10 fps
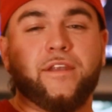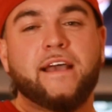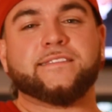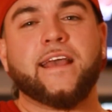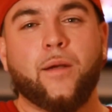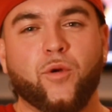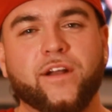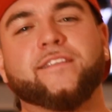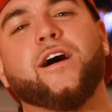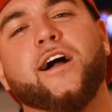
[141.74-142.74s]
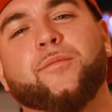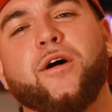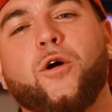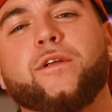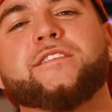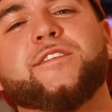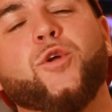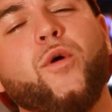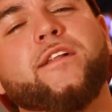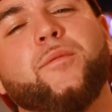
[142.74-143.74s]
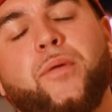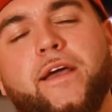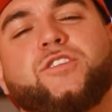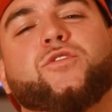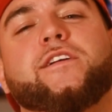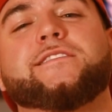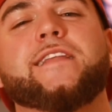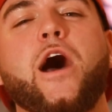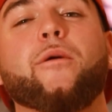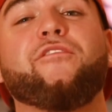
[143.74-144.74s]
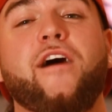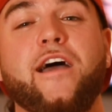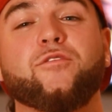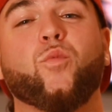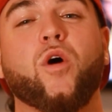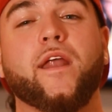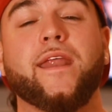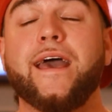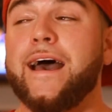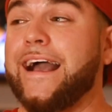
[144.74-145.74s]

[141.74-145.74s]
The next game we're going to talk about is the New England Patriots, now at 5-1,